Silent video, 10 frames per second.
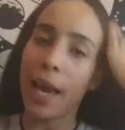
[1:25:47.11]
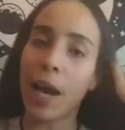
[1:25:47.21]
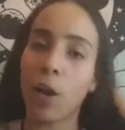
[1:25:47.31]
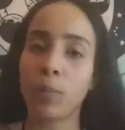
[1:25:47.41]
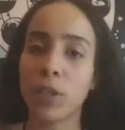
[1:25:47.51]

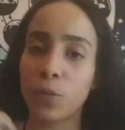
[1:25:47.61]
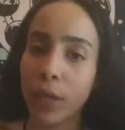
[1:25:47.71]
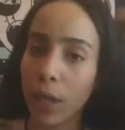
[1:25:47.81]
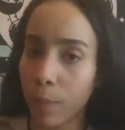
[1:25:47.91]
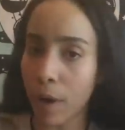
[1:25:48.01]
I hope this
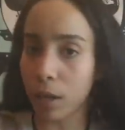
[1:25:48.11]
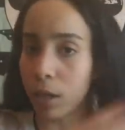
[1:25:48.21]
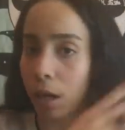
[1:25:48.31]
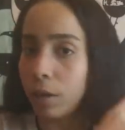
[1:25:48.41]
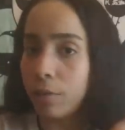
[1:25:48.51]
reading brought
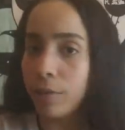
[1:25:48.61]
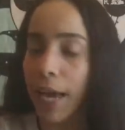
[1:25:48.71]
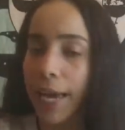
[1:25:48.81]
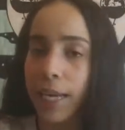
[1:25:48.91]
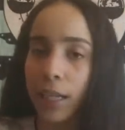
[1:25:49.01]
love,
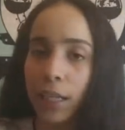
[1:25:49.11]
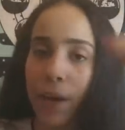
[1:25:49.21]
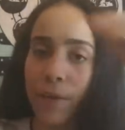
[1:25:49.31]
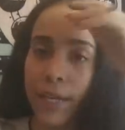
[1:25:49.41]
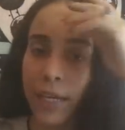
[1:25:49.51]
light,
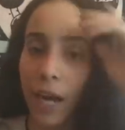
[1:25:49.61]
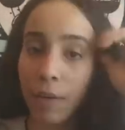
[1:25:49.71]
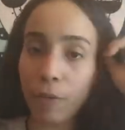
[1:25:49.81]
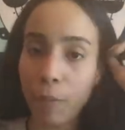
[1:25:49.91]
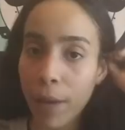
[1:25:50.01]
clarity,
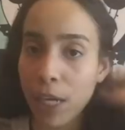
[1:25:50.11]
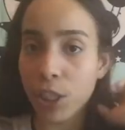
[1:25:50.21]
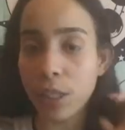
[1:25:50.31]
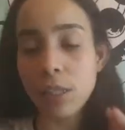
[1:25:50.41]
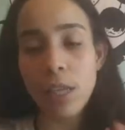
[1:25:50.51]

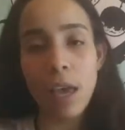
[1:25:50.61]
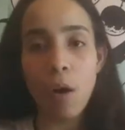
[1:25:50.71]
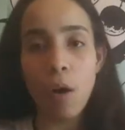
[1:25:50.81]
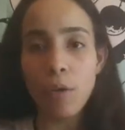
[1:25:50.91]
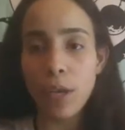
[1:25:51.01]
confirmations,
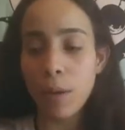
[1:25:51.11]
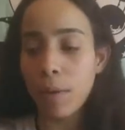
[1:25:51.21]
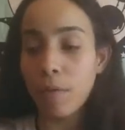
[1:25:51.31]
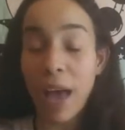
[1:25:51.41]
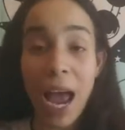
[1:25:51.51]
all the above.